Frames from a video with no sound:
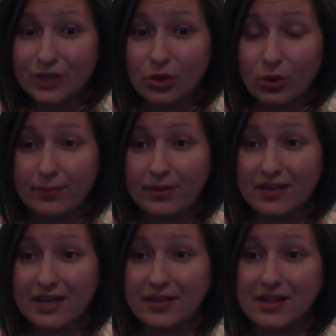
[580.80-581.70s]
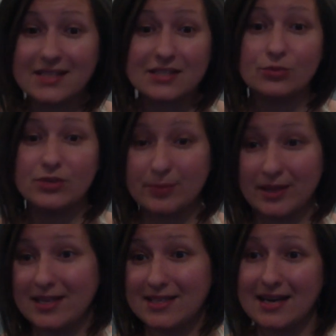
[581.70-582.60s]
core and pelvic health classes, we
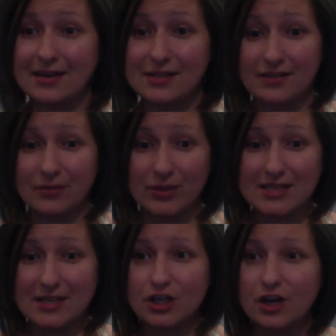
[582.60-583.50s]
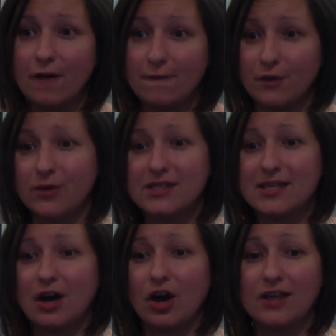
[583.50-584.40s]
spend the entire 7-week session
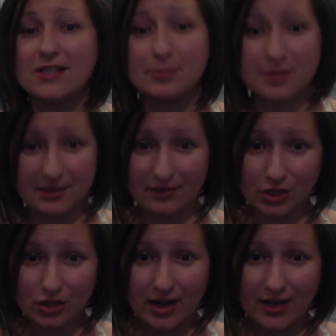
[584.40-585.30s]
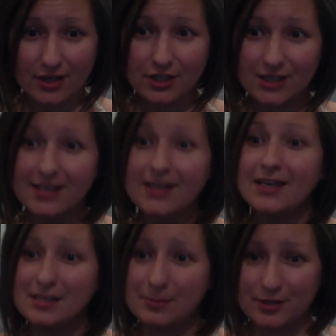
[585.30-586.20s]
focusing on specific strategy,
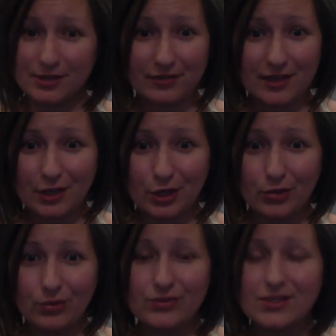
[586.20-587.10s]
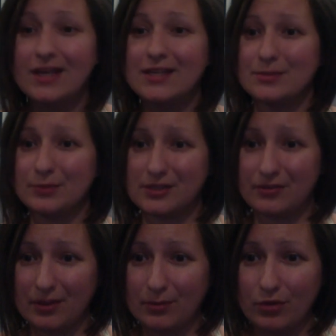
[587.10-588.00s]
specific cues,
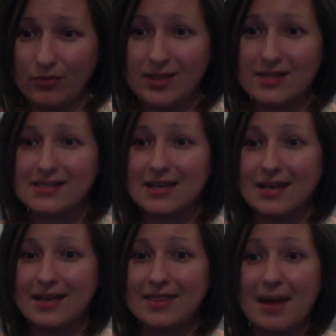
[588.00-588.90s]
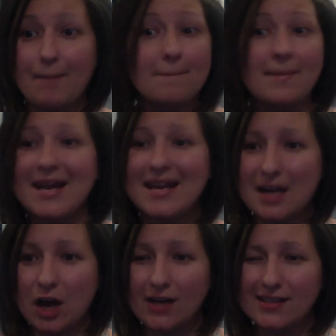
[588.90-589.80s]
specific movements that might
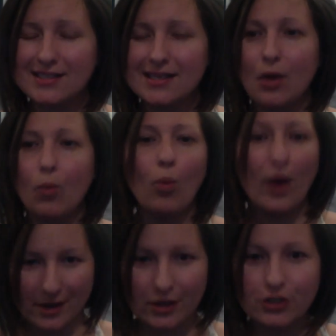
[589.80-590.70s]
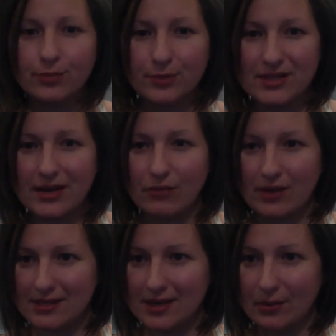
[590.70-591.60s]
not 100%
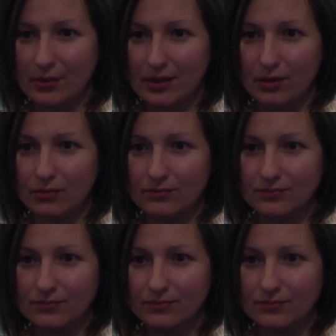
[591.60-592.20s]
resonate with you.